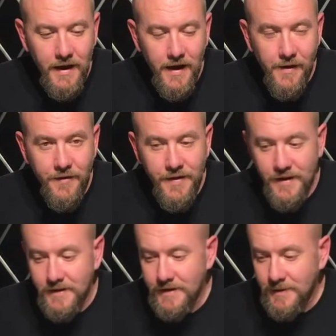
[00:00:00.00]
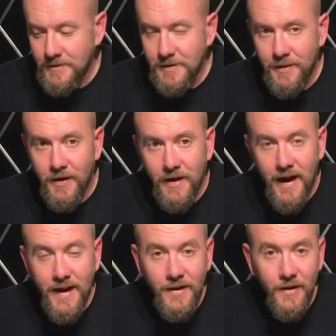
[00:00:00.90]
Everything seems to be
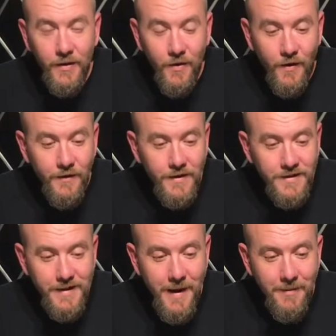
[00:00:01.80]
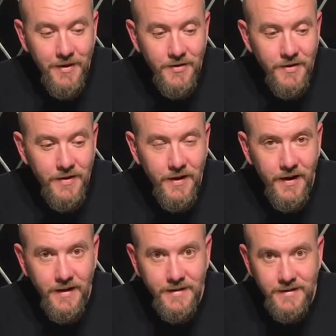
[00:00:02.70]
okay, no obvious damage that I
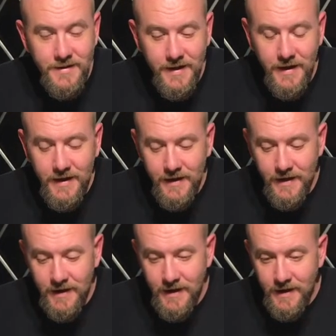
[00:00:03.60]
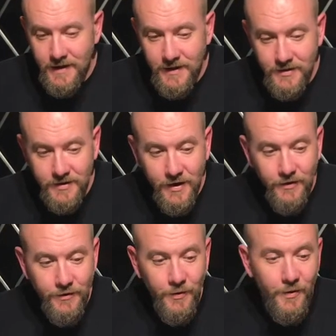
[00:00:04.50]
can see. Let's just go
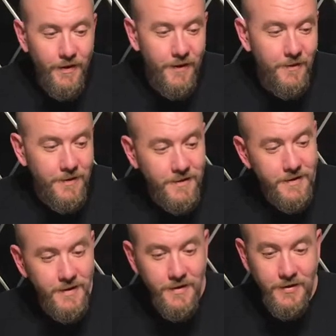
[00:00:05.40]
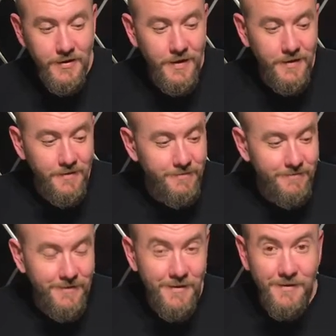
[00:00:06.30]
through what there was. It's just
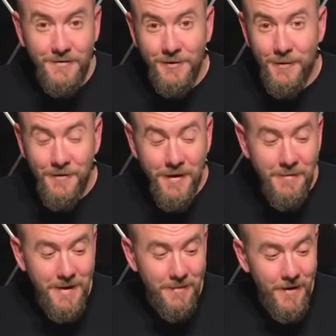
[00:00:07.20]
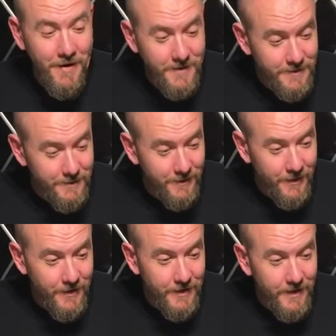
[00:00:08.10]
not very many parts. We've
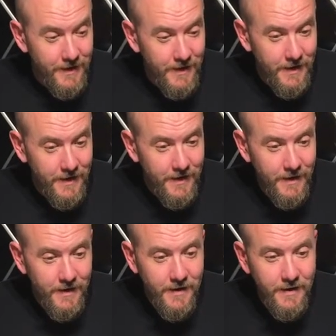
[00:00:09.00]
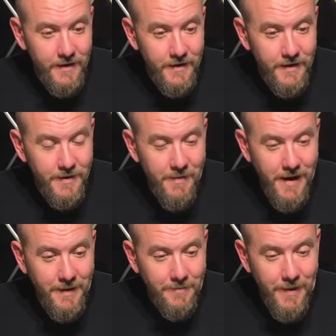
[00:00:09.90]
got the
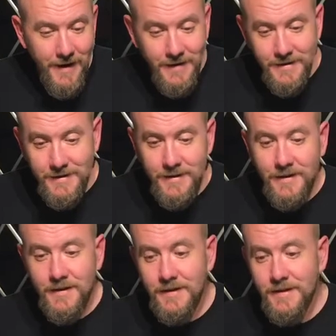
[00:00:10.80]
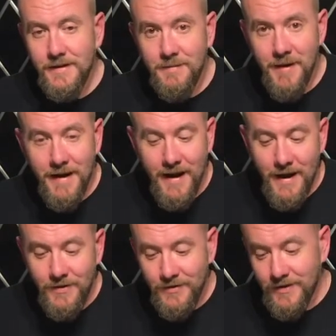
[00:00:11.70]
main base, the main
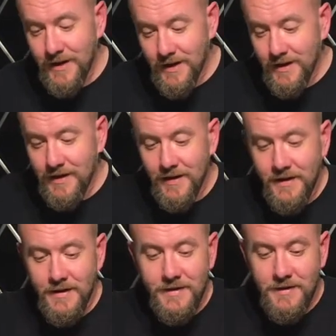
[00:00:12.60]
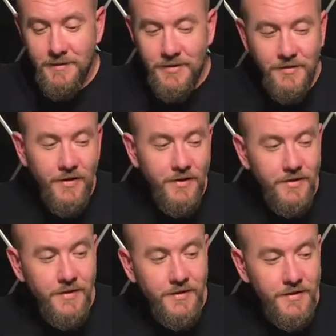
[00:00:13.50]
gantry, some
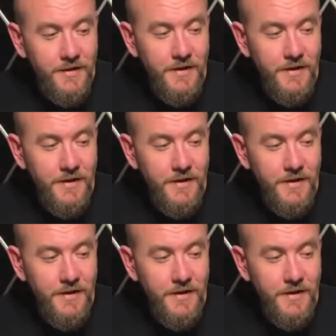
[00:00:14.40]
instructions,